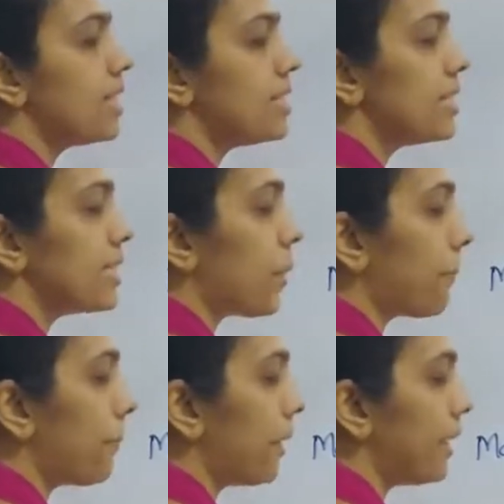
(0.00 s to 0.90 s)

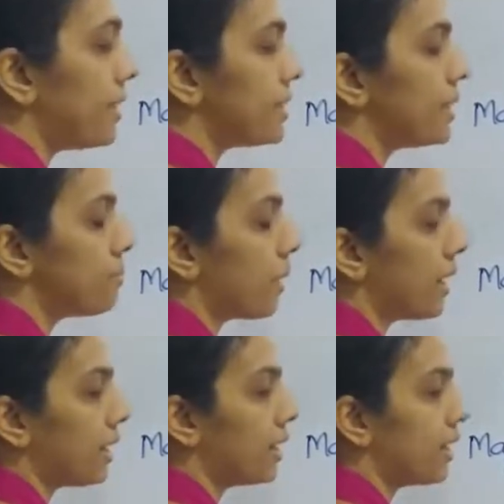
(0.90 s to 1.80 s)
separated
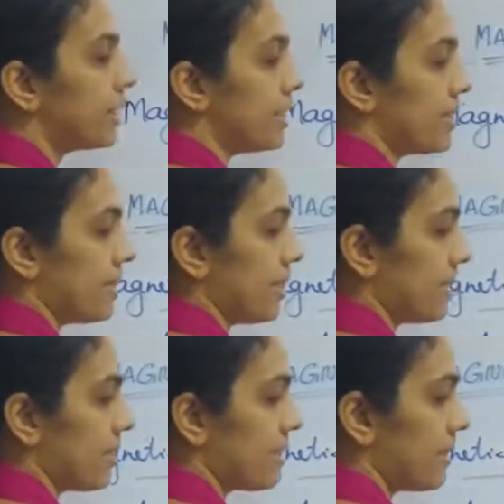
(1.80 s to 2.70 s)
by a
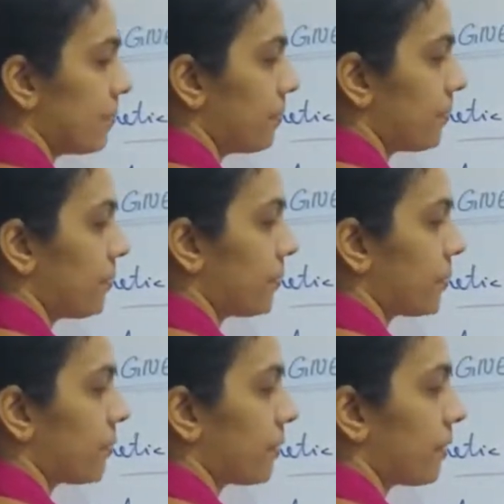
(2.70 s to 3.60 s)
distance.
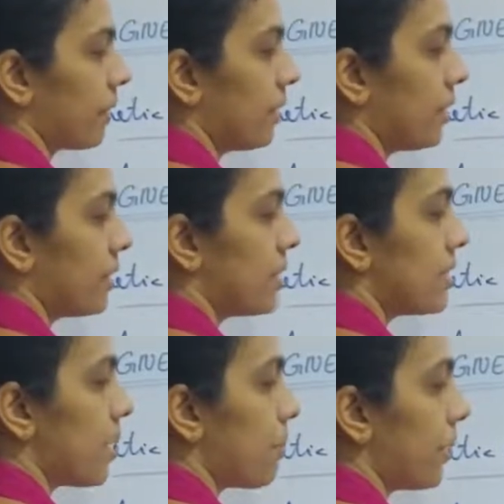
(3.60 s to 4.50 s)

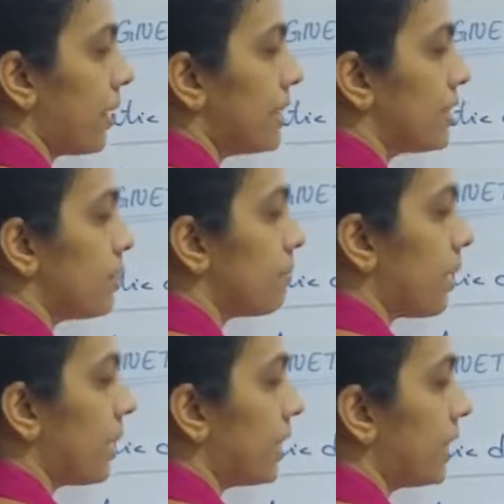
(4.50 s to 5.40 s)
Separated
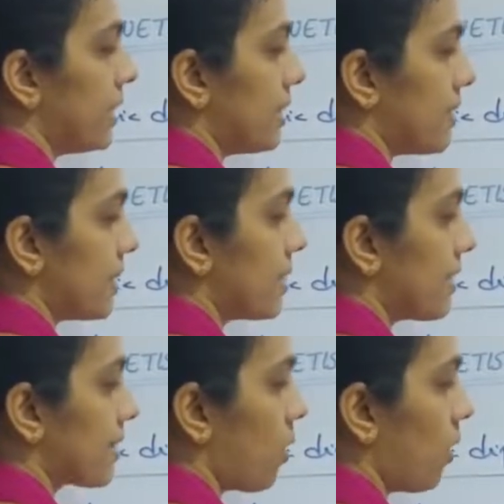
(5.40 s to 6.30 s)
by a distance
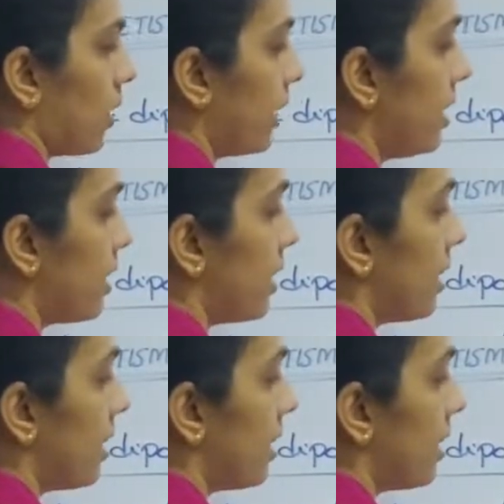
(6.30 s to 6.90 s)
is called a